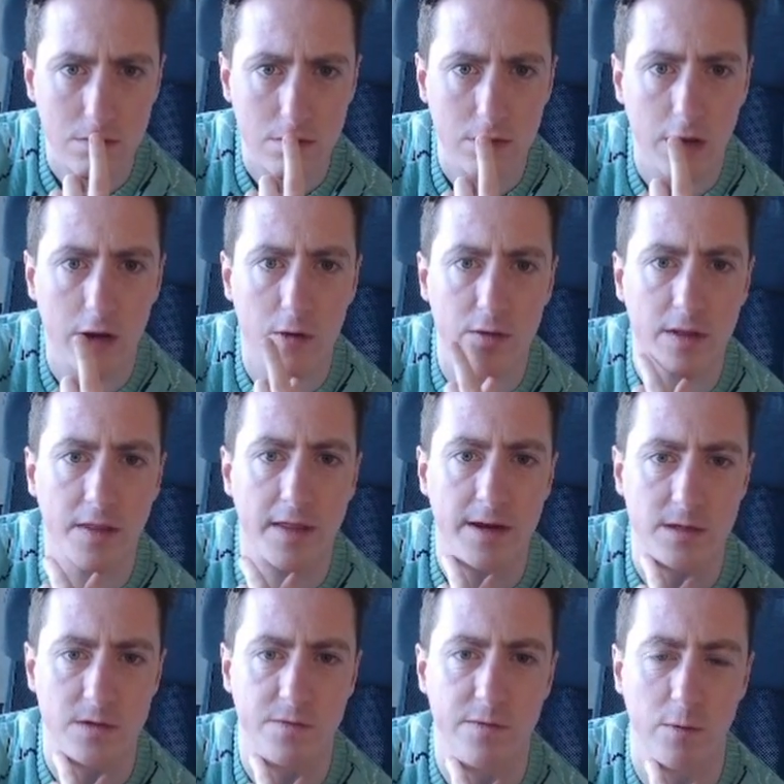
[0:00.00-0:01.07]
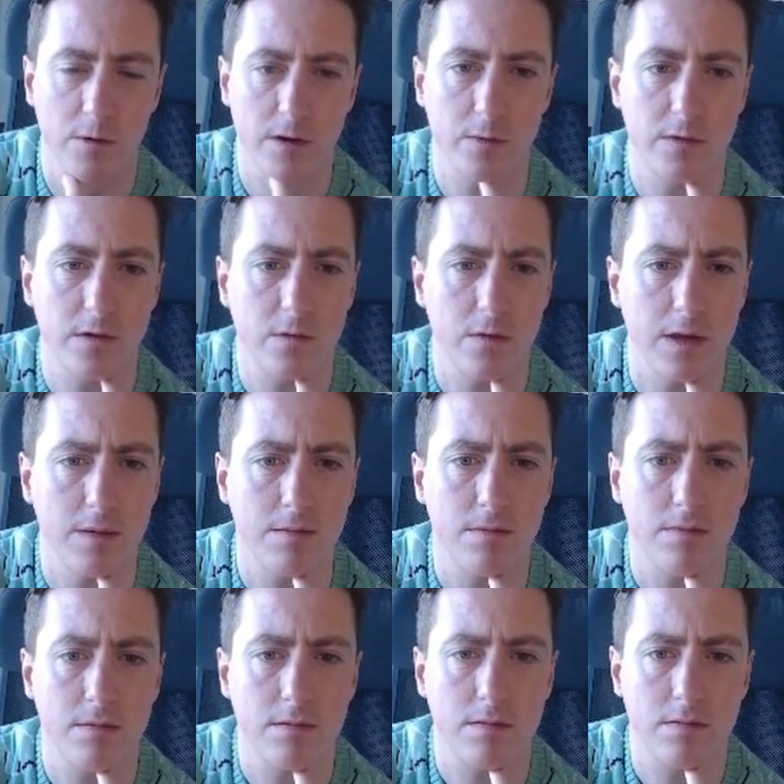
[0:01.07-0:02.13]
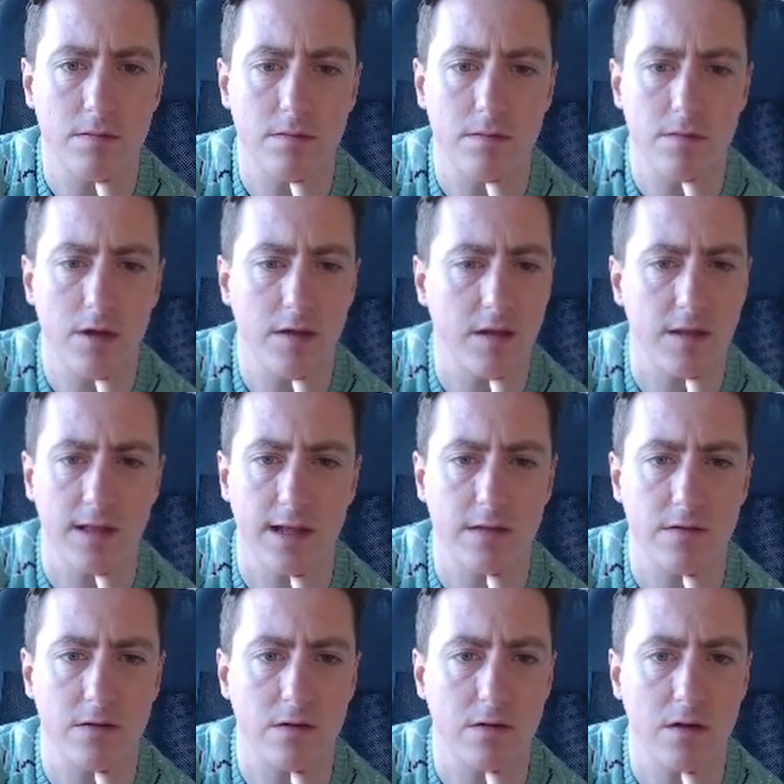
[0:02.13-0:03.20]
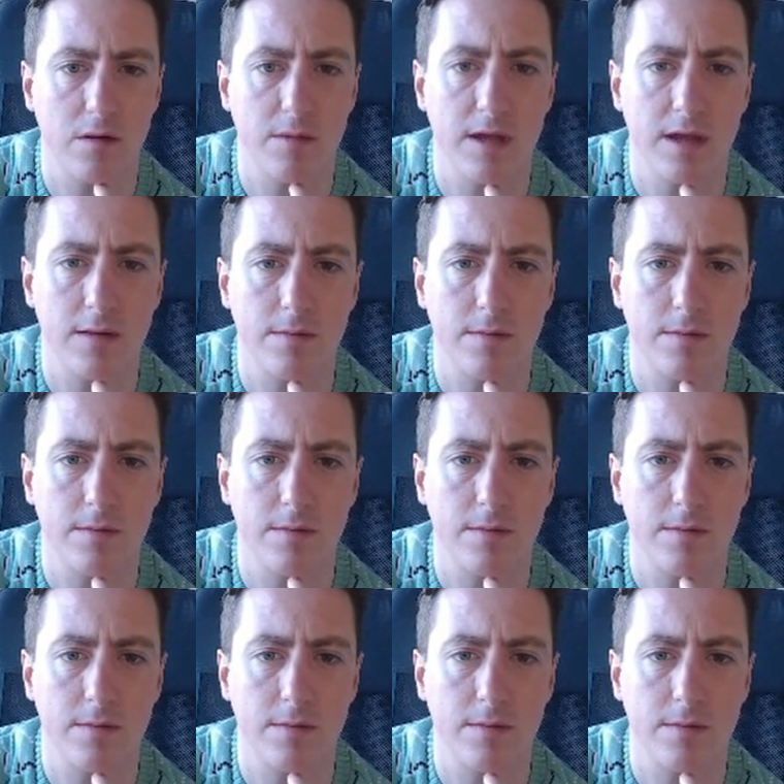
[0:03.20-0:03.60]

Oh, and then there's a fork with the queen. I think that's just gonna be it.